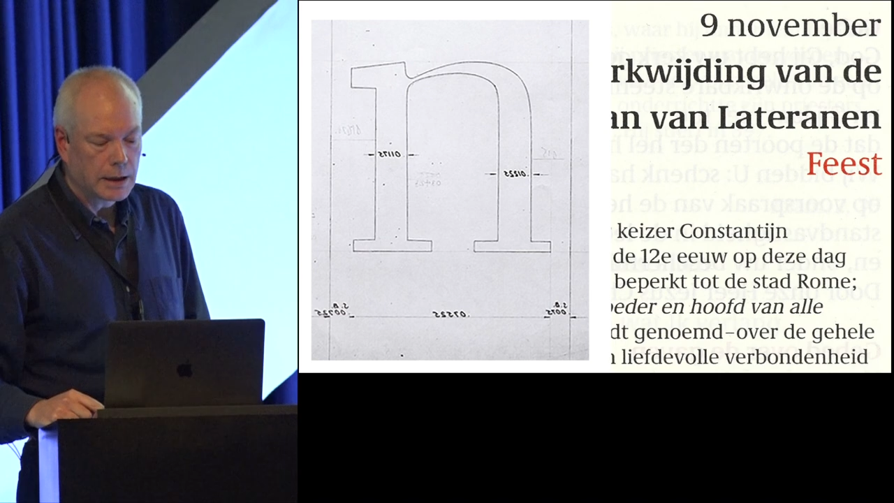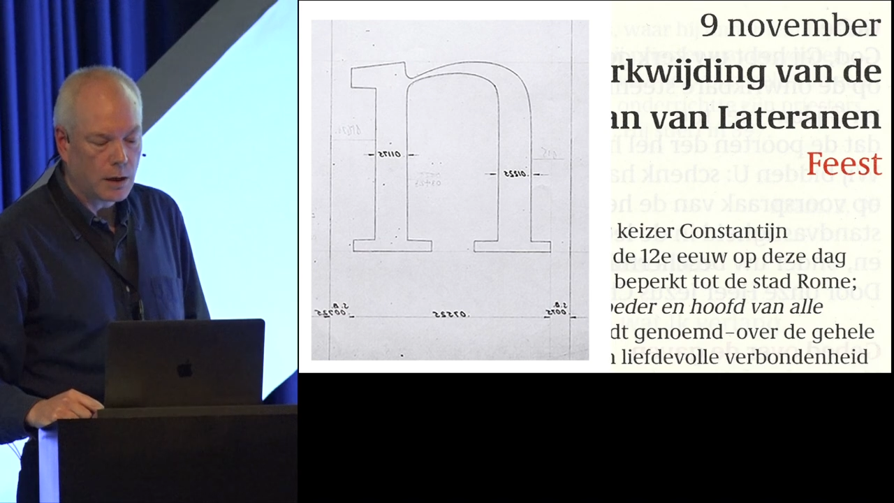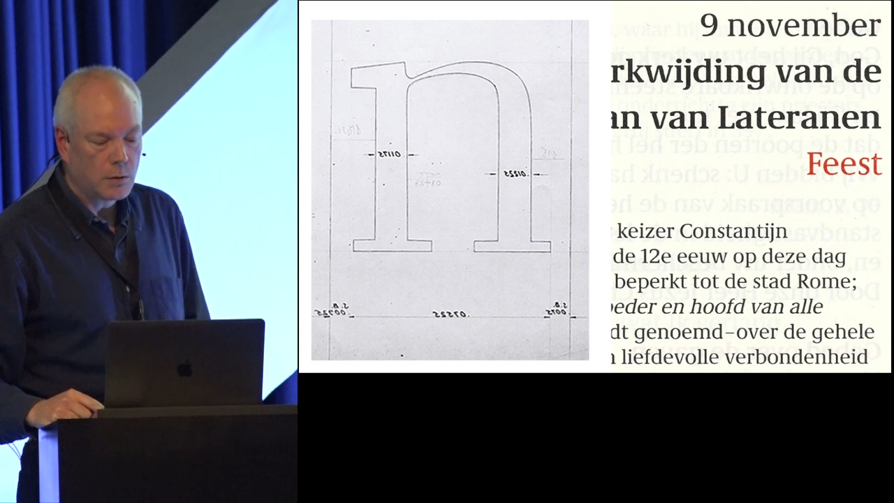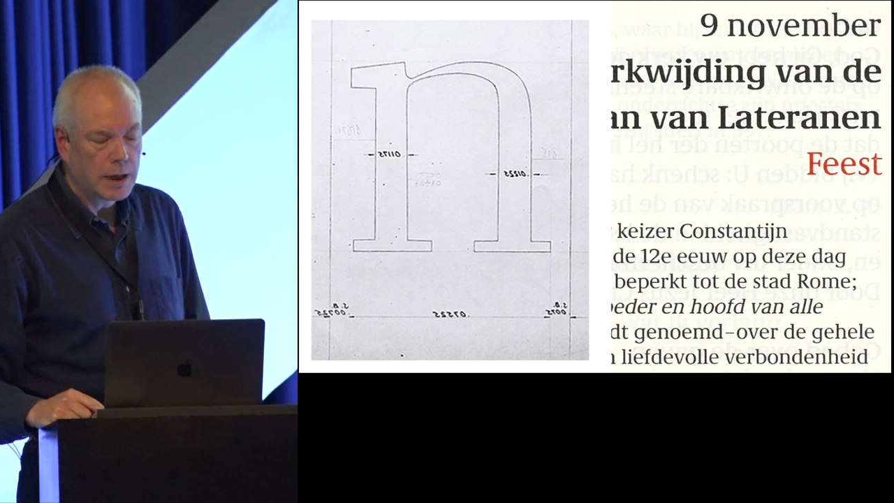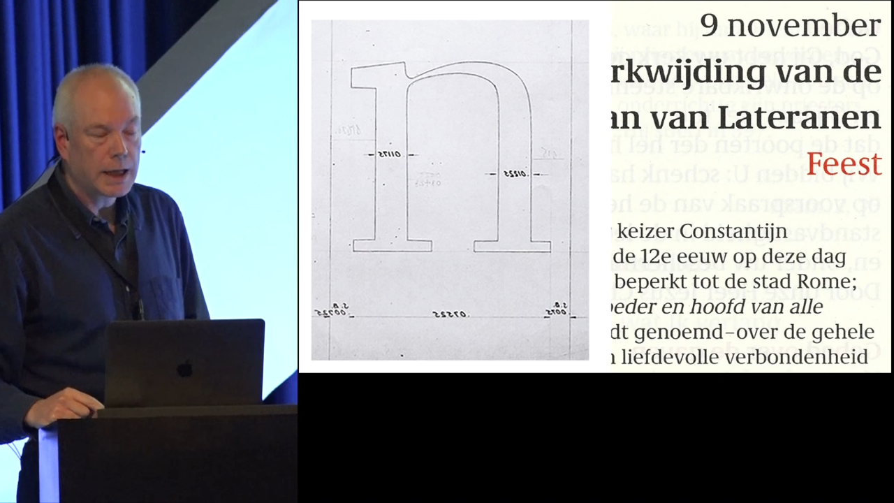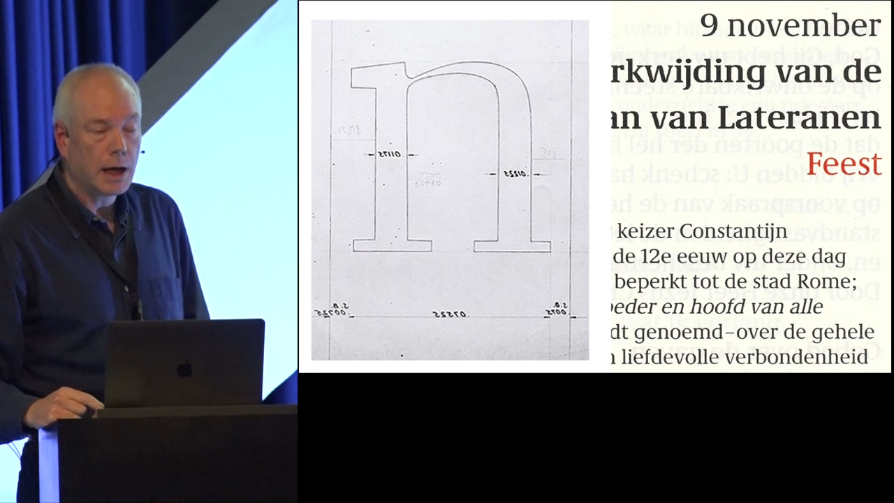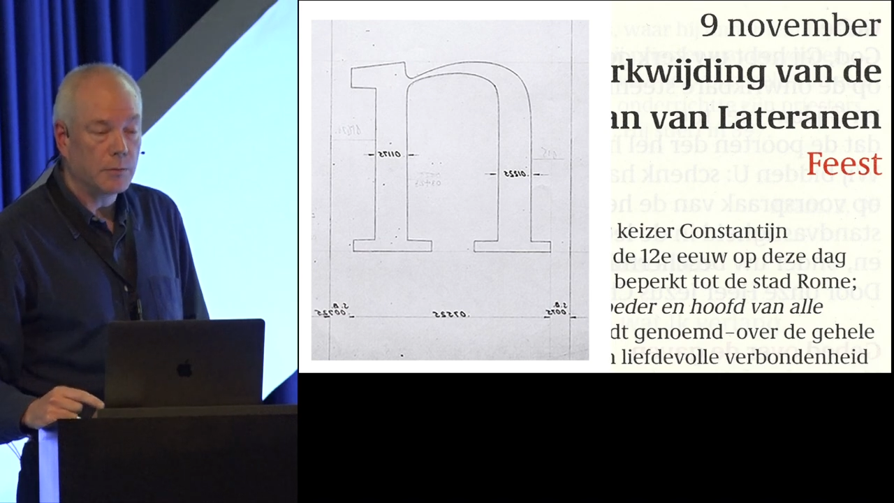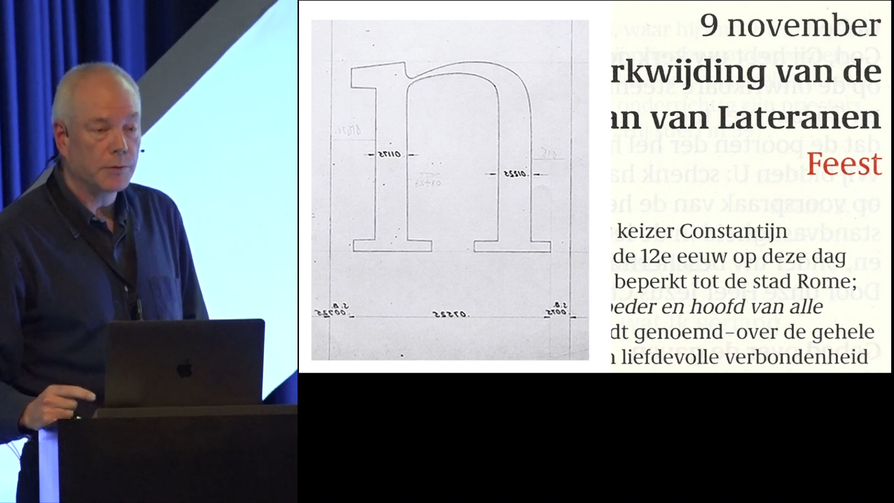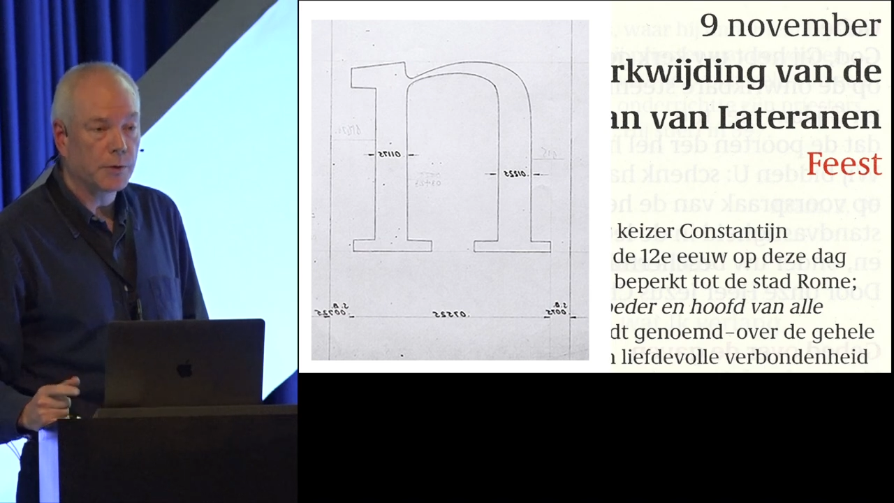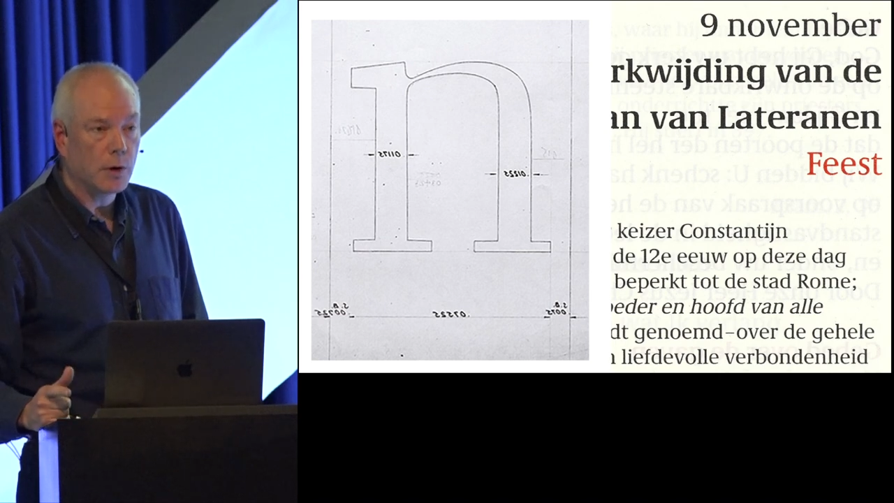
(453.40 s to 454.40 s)
only come
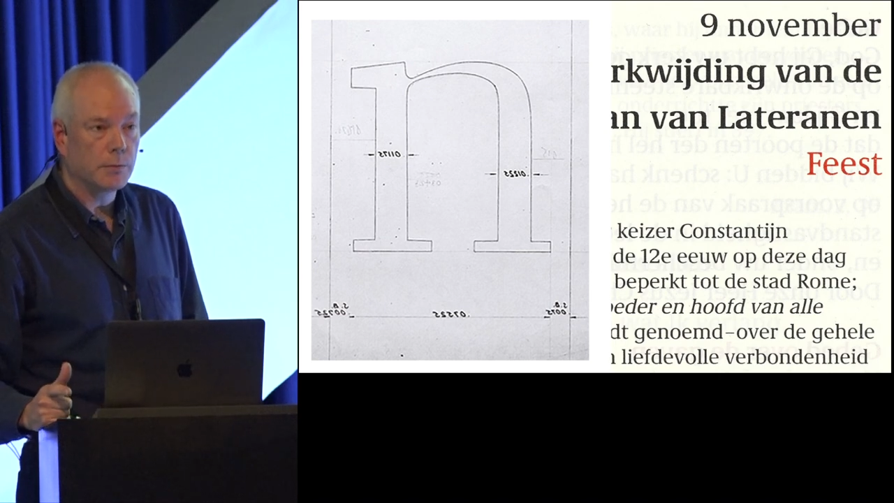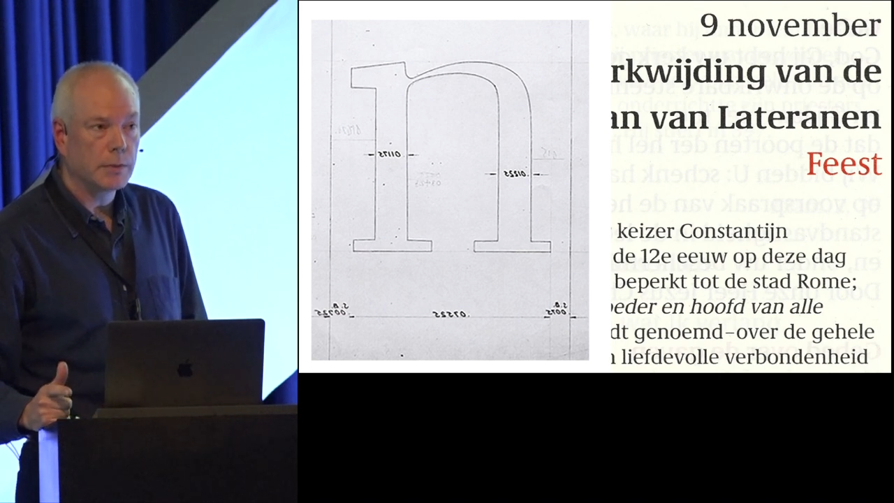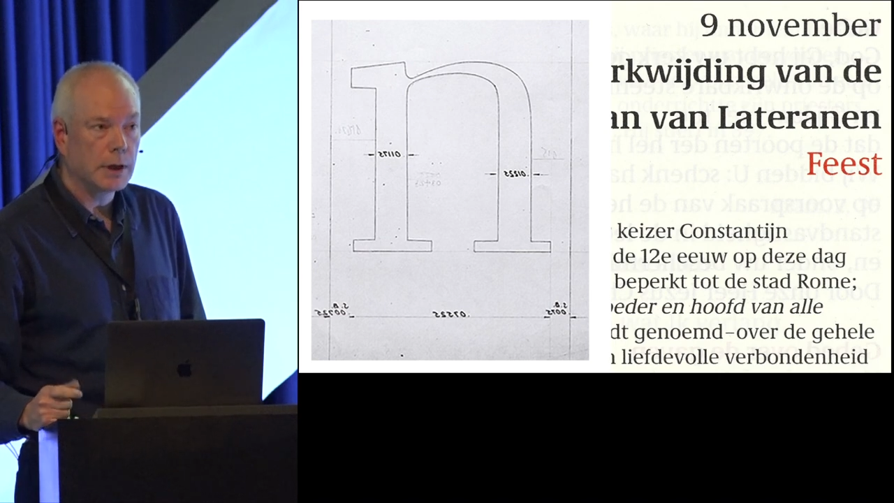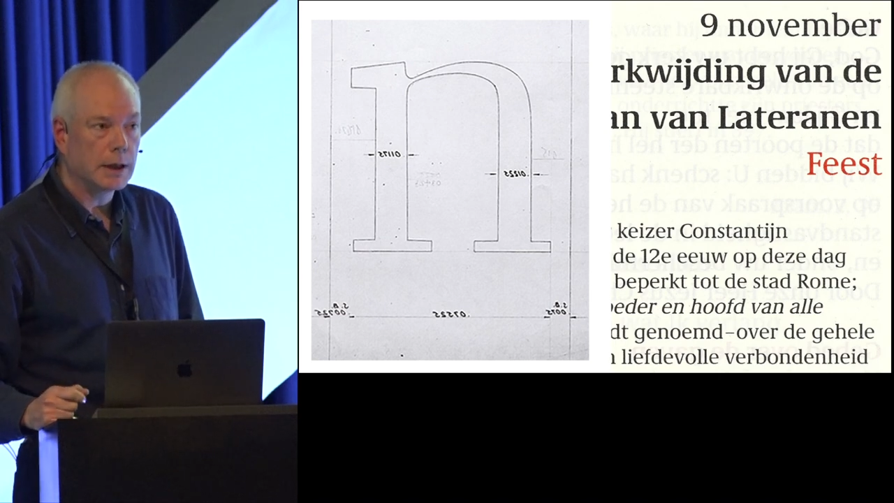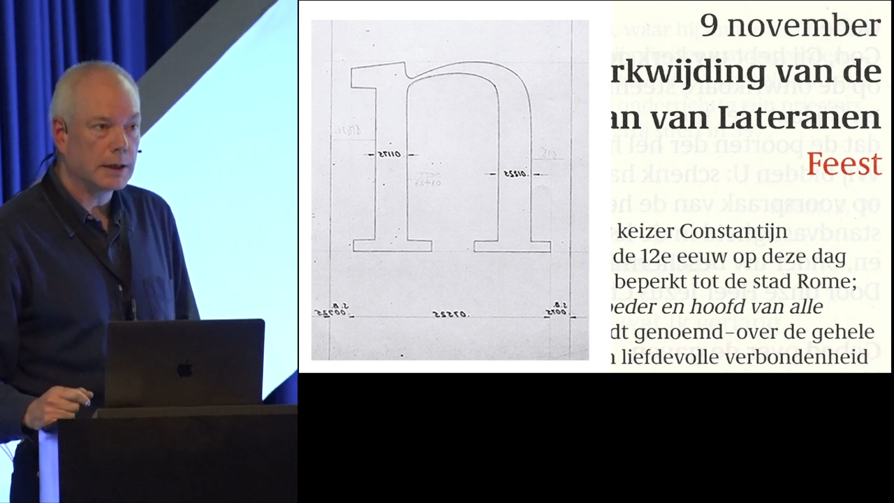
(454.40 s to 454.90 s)
from uh,